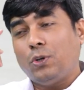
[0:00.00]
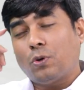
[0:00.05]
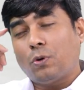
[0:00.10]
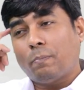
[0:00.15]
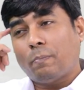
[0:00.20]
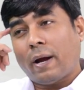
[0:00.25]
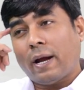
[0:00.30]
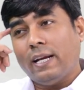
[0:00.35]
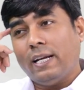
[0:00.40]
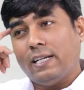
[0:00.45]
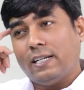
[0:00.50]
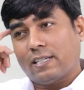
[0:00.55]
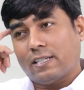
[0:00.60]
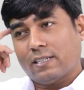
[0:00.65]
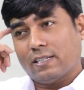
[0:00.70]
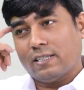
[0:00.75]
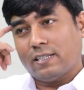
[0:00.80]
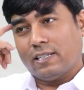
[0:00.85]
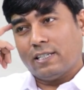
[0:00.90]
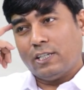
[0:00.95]
your
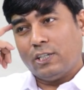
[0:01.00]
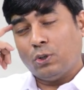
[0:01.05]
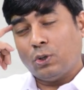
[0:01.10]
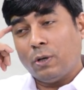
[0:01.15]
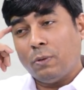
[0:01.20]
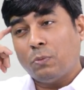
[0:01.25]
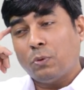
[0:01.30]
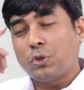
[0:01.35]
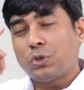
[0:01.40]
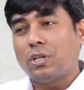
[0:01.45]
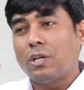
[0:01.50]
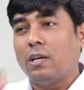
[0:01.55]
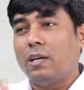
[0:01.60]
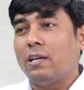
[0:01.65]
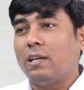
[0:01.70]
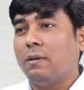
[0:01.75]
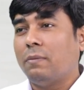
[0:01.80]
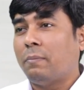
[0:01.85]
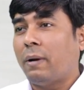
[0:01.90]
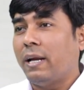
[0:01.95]
mind, your emotional
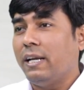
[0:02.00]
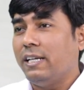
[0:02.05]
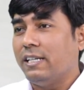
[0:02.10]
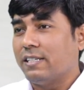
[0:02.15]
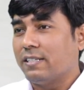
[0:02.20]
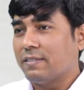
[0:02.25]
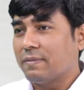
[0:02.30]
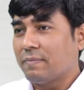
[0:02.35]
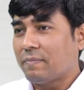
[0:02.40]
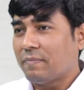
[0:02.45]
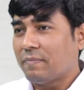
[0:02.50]
mind.